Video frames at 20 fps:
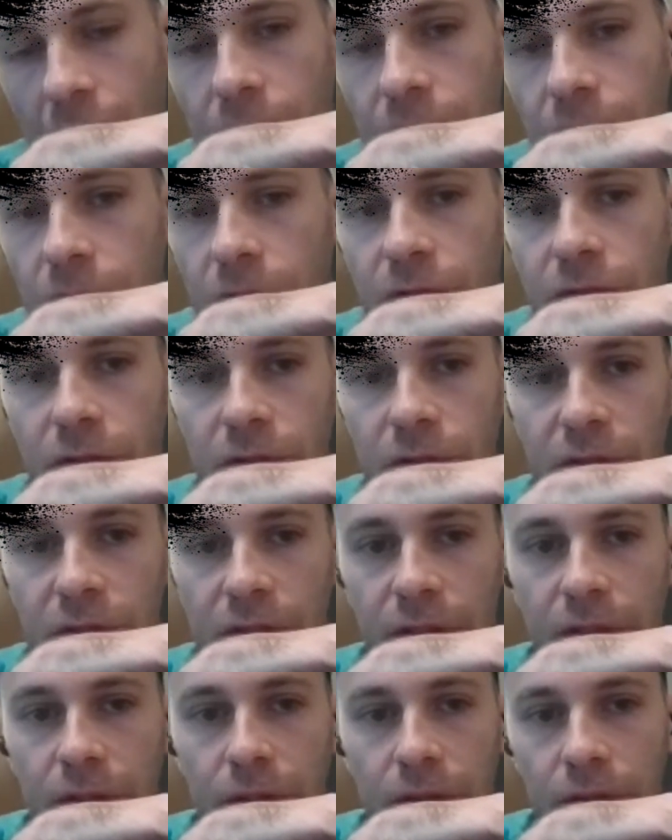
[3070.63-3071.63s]
after a
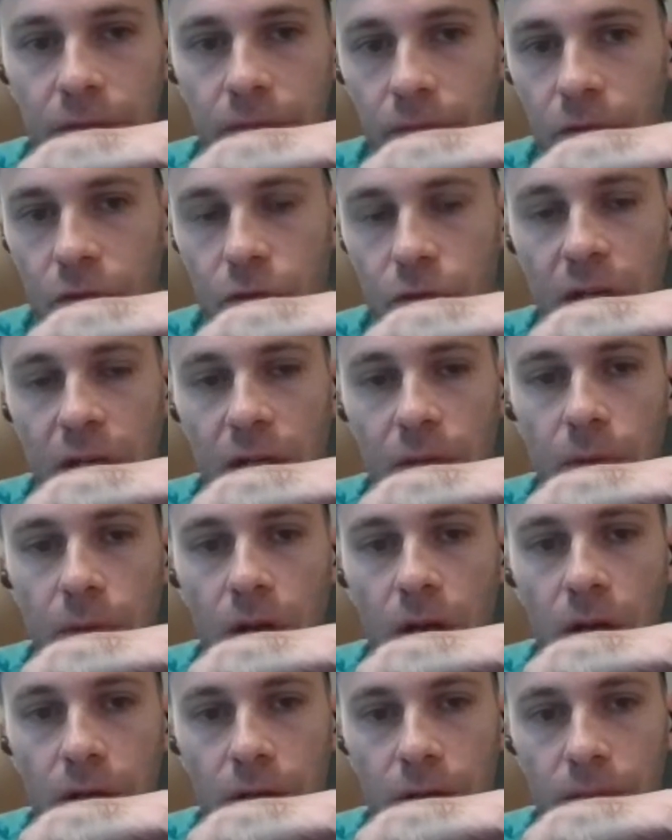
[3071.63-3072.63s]
certain training
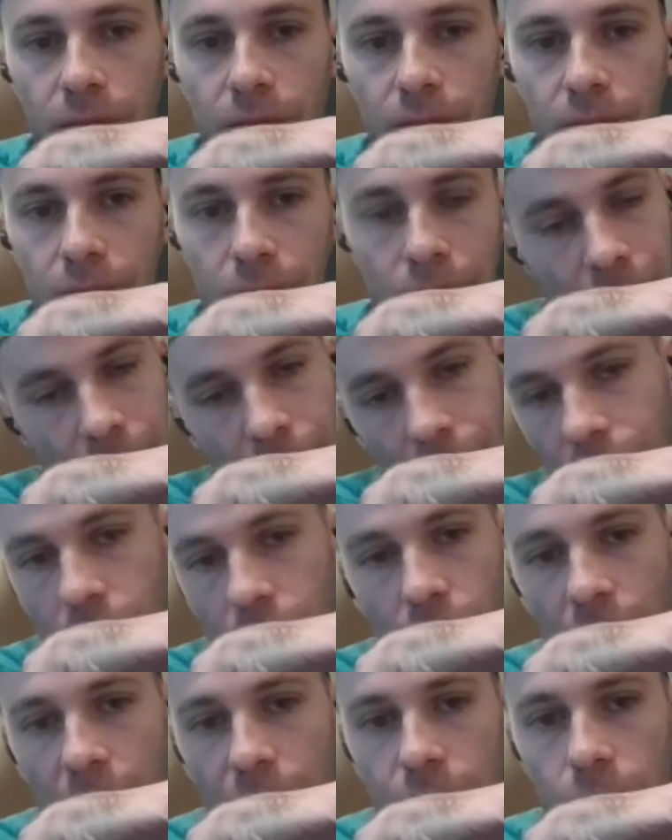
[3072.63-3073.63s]
block,
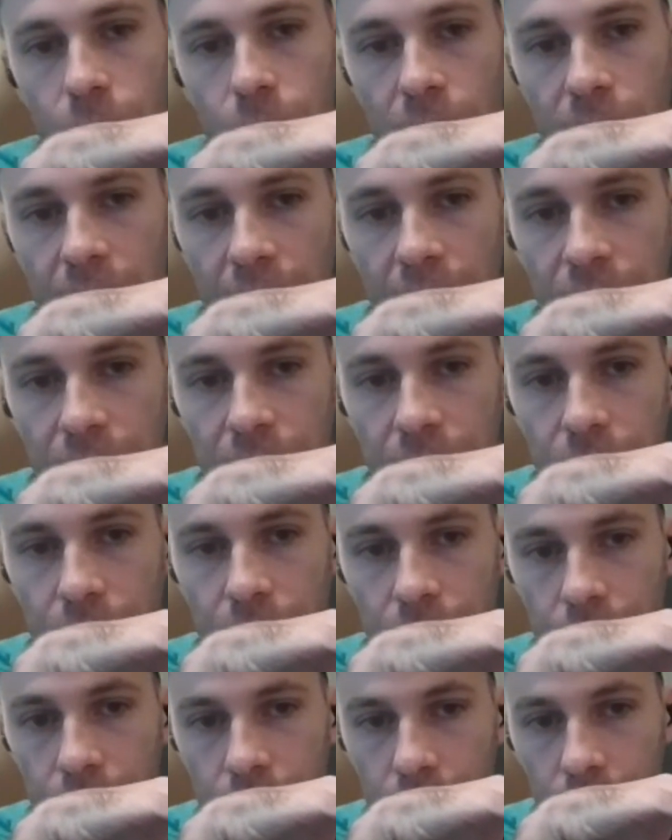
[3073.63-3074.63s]
you have to retest
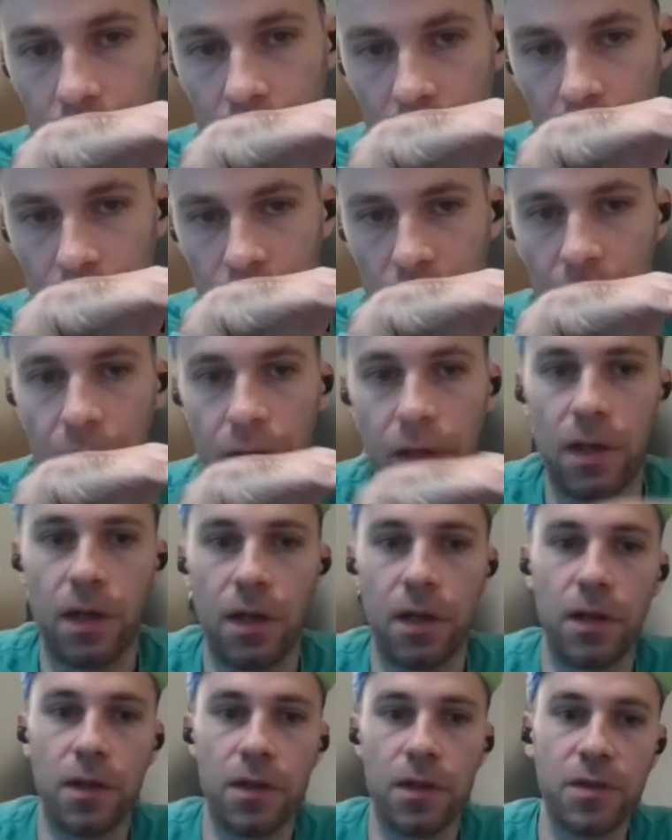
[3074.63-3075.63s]
it. You know?
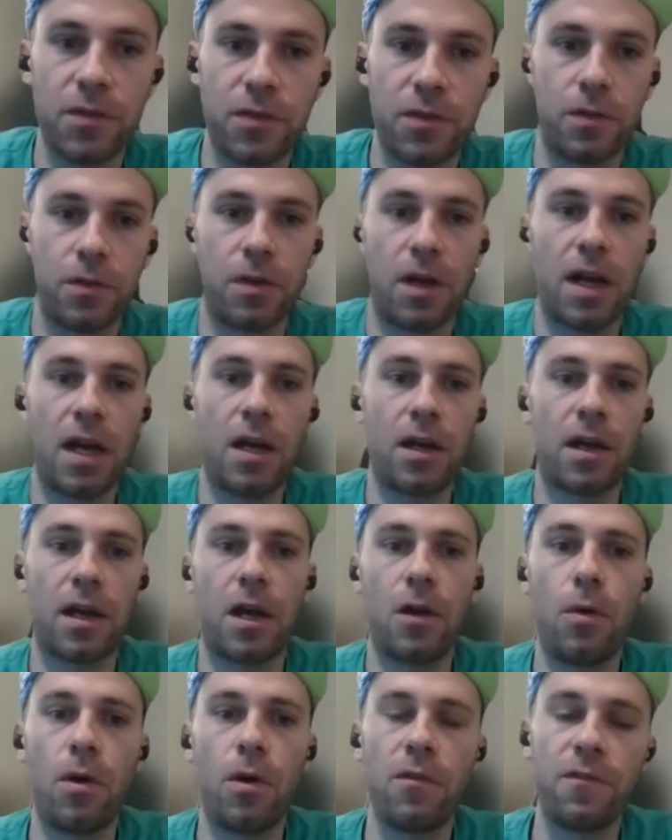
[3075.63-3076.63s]
uh, so how,
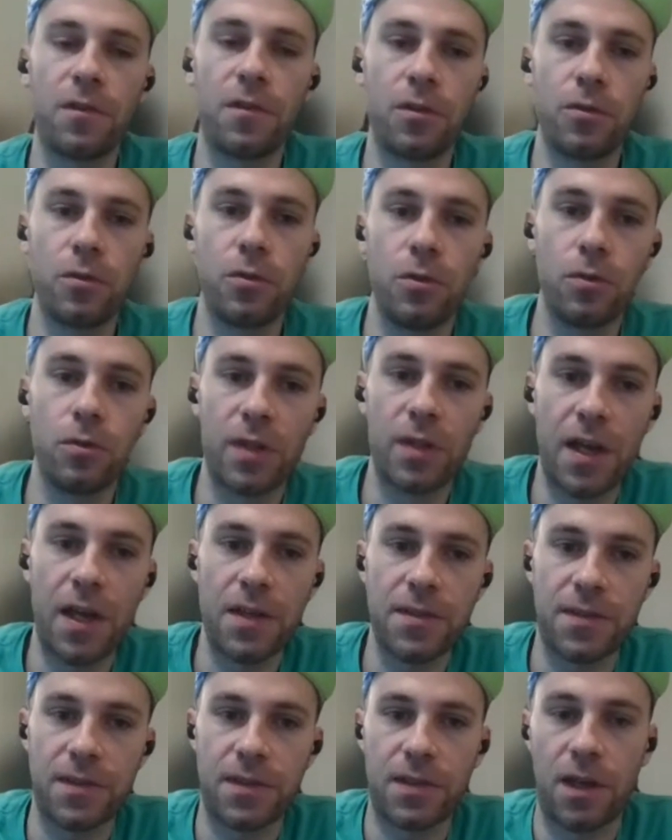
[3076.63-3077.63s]
how often do you
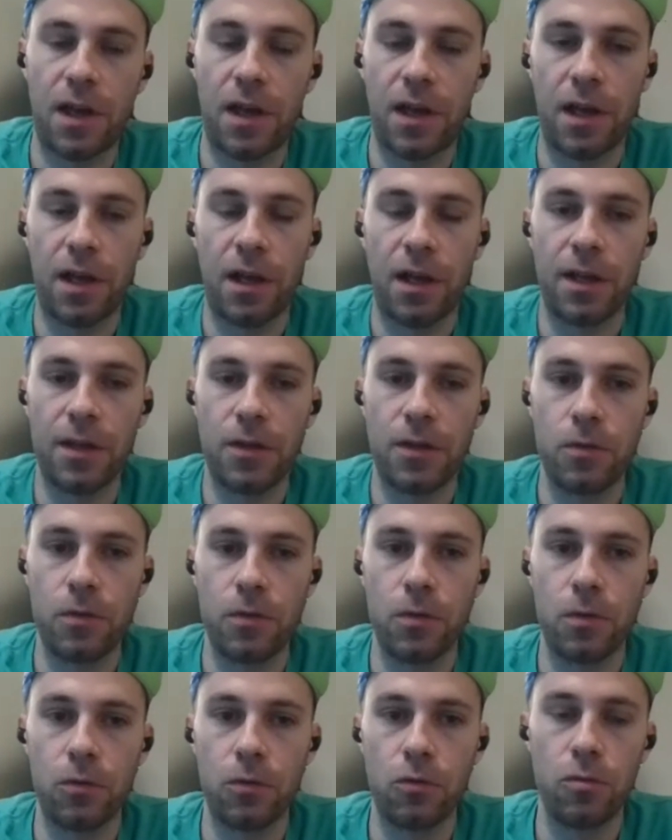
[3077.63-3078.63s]
test uh,
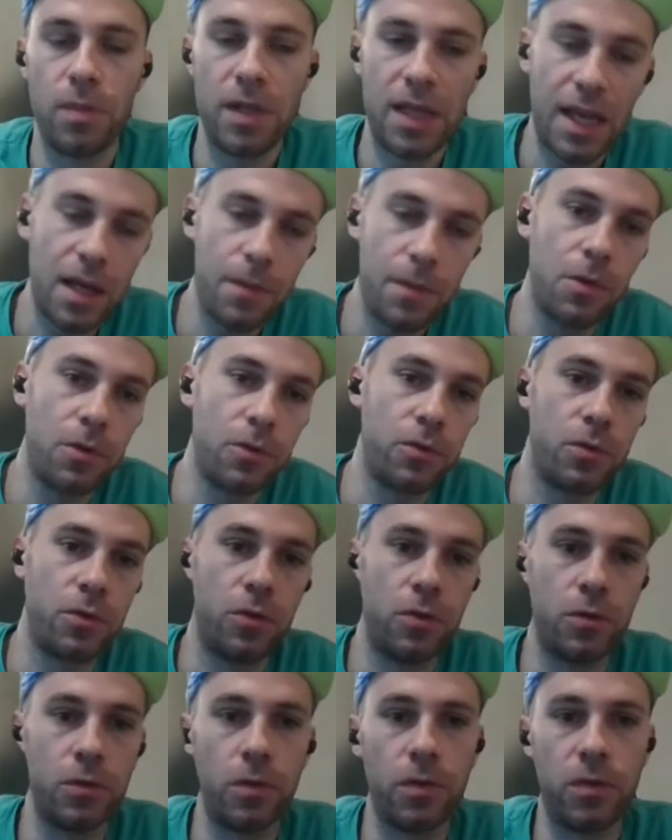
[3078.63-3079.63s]
to to be able
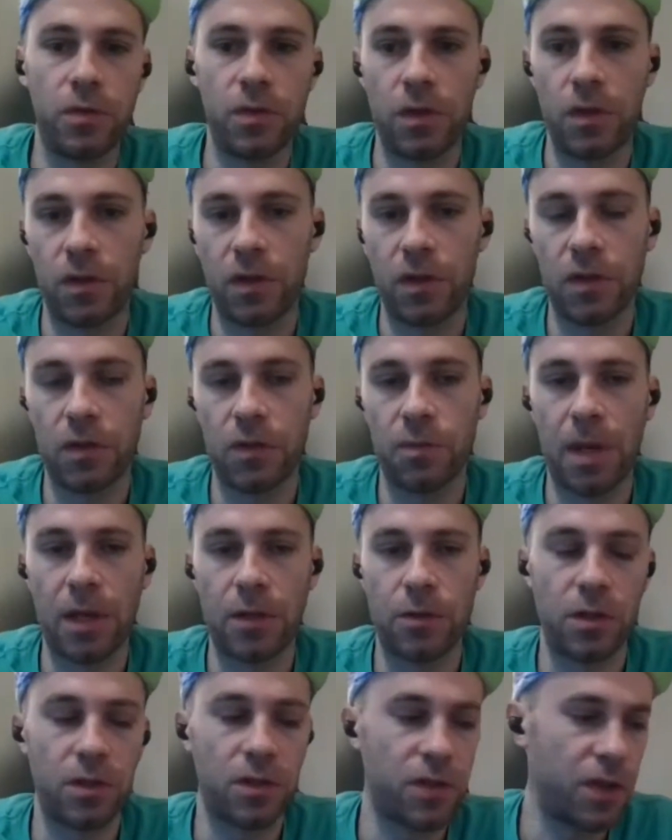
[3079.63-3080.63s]
to use this
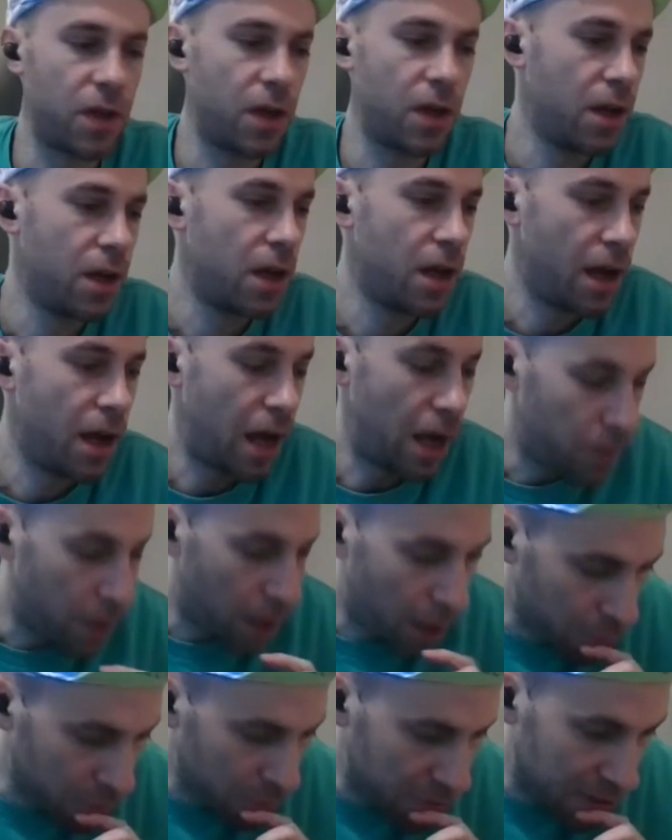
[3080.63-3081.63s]
metrics?
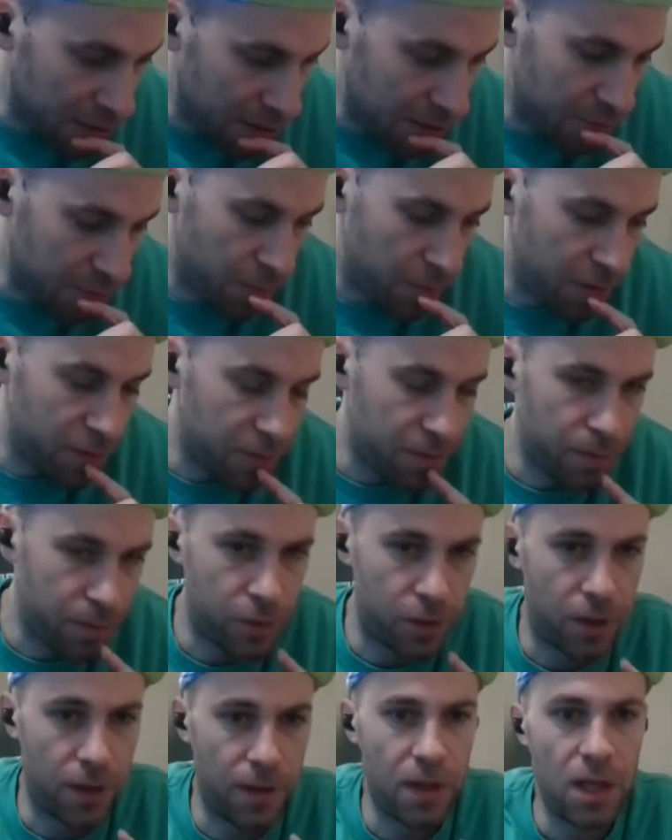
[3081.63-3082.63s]
I, I would say a little bit
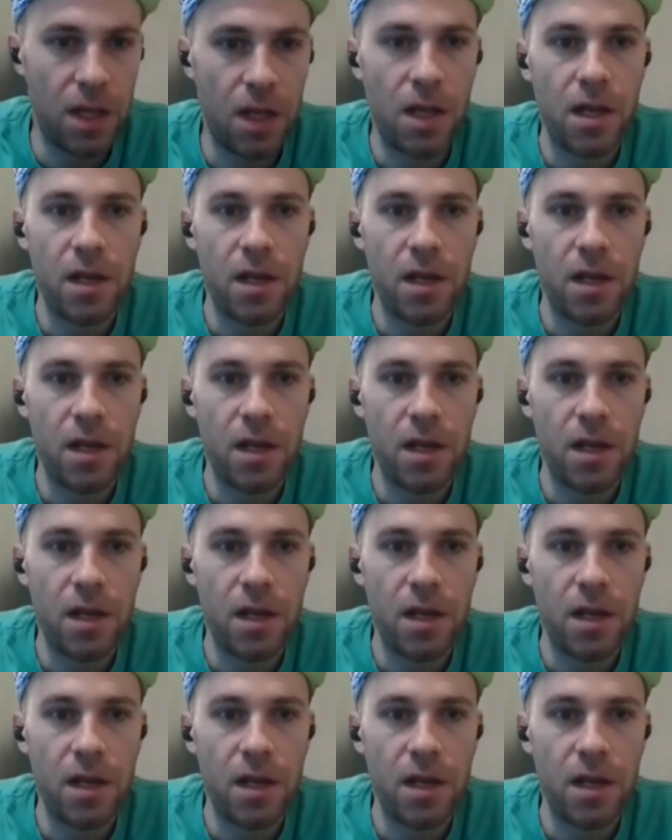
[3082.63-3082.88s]
more